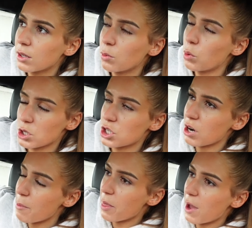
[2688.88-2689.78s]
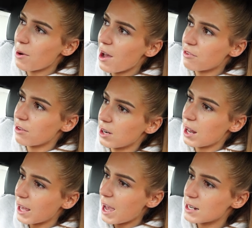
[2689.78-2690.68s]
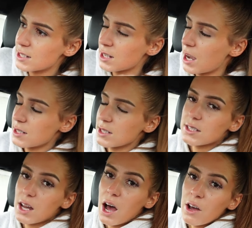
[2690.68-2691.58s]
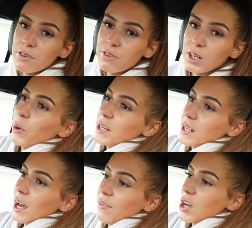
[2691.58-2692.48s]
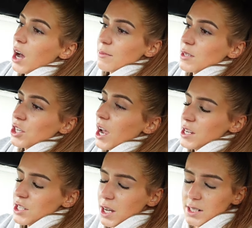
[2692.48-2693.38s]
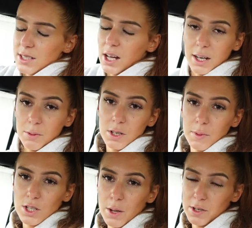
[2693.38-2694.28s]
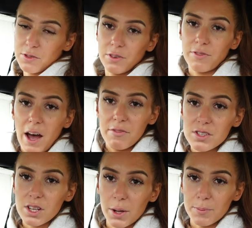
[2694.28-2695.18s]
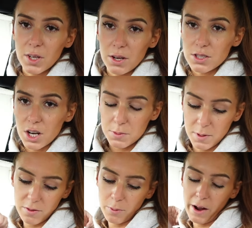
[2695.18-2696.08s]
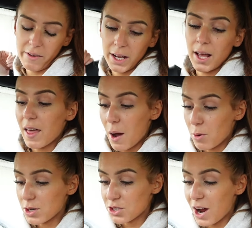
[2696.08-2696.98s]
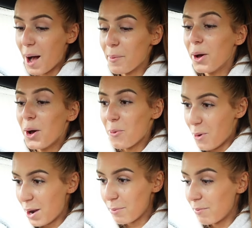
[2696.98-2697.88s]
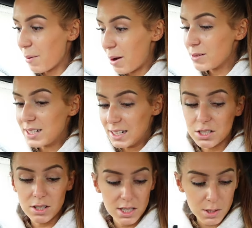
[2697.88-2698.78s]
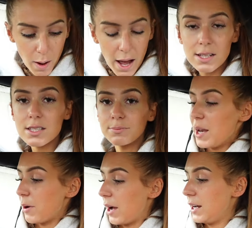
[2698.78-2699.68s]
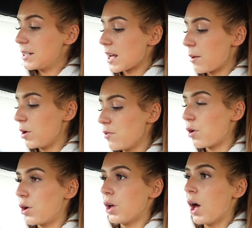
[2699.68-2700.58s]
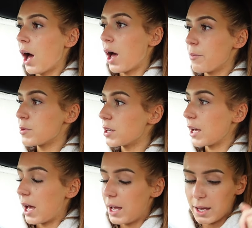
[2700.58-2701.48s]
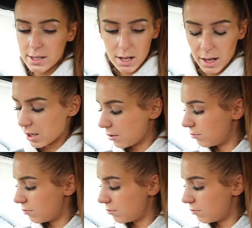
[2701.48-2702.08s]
watch strap that I wear for the, like, exercise and stuff, but I didn't have time to change it. I decided it was gonna be too much of a faff, so don't judge me for wearing that watch strap when I'm about to literally sweat. Anyway, I need to get a move on. So yeah, it is like